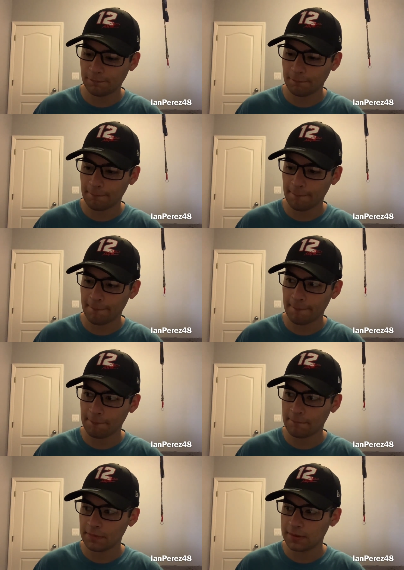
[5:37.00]

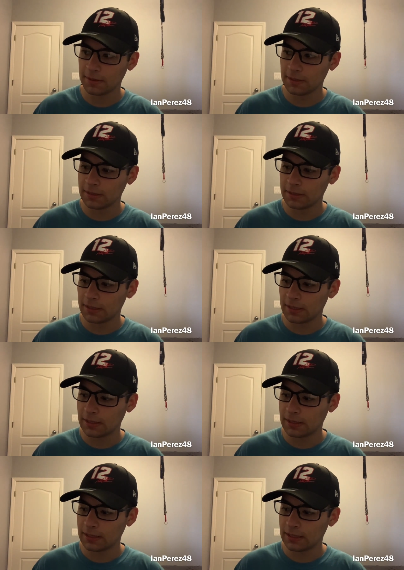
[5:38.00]

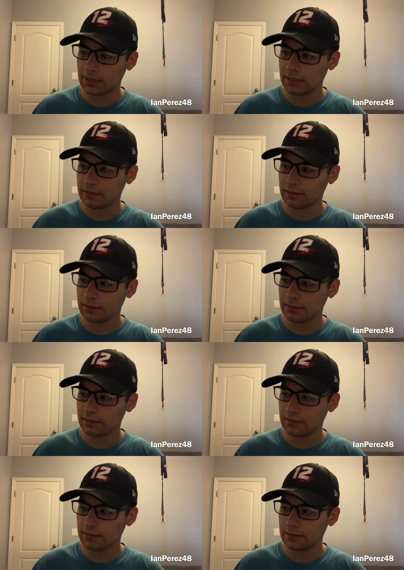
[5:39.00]
(silence)